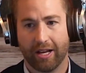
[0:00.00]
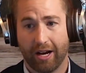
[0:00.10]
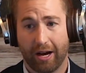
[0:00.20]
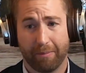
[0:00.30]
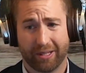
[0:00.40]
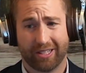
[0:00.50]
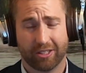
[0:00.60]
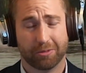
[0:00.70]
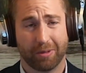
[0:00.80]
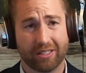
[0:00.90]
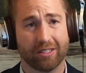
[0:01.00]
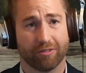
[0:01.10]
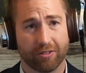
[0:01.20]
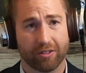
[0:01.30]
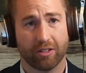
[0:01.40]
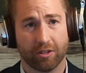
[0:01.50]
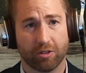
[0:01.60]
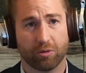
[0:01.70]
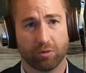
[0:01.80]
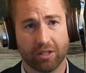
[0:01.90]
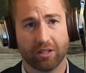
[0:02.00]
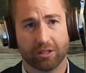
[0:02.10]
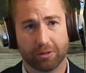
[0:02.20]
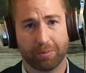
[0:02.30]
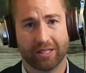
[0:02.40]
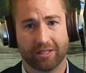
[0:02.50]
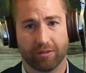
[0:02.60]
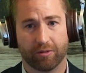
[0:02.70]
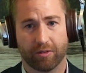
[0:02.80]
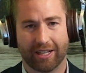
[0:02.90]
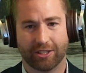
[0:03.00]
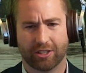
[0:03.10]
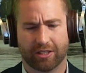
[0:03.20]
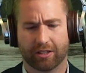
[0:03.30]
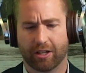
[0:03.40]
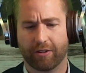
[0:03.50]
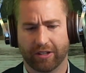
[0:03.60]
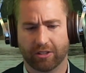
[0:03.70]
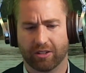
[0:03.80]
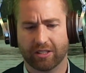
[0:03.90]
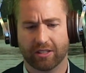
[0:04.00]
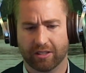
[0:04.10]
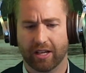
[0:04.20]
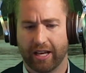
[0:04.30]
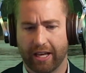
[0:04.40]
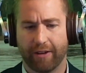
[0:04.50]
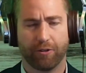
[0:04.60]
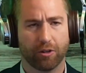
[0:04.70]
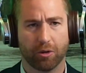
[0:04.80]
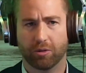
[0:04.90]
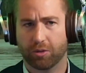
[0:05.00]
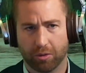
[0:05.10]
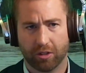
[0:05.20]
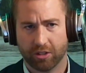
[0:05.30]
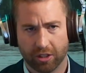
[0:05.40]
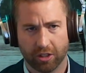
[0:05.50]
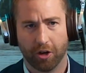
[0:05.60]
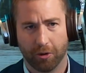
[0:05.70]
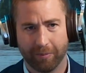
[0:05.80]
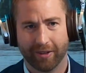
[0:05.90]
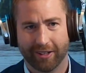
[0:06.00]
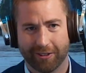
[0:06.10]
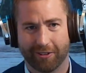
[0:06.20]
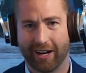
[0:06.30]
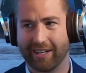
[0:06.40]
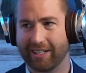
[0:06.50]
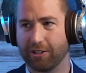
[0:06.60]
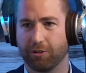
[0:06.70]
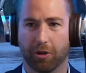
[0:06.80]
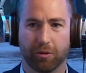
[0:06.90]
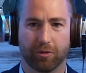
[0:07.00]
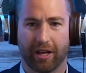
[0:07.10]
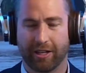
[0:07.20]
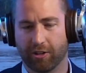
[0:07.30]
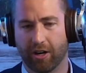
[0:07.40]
but they're expensive. They're really expensive. And just to clarify, so this is if you go into a nursing home, right, and you're